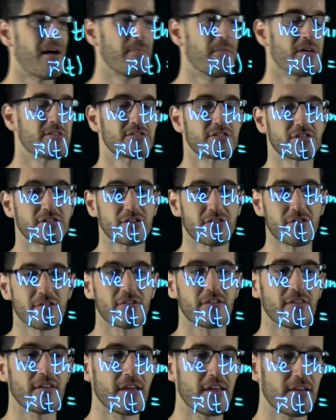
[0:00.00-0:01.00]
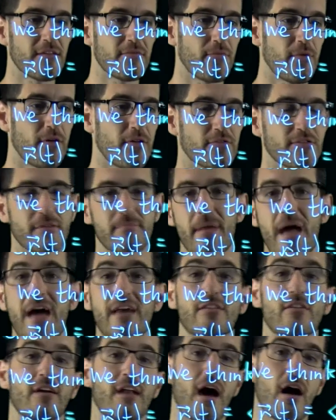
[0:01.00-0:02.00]
certainly will
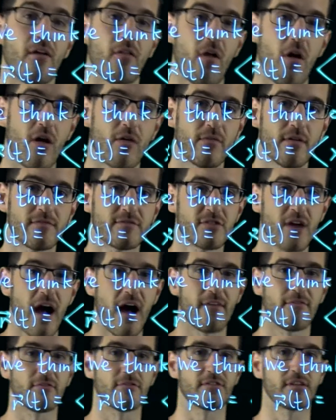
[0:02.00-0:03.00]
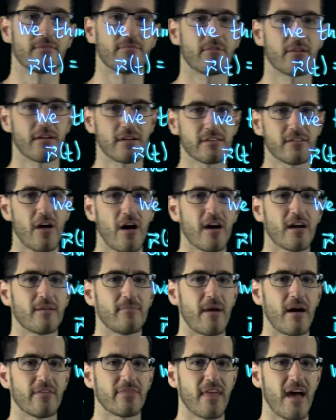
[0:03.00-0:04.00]
depend on how long we've traveled. And we're going to talk
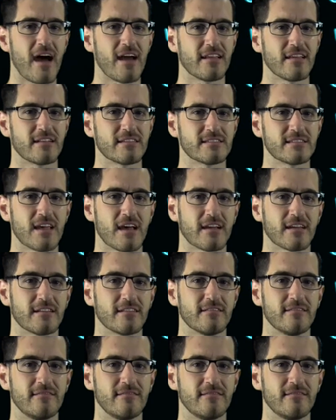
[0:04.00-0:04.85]
about that in a second.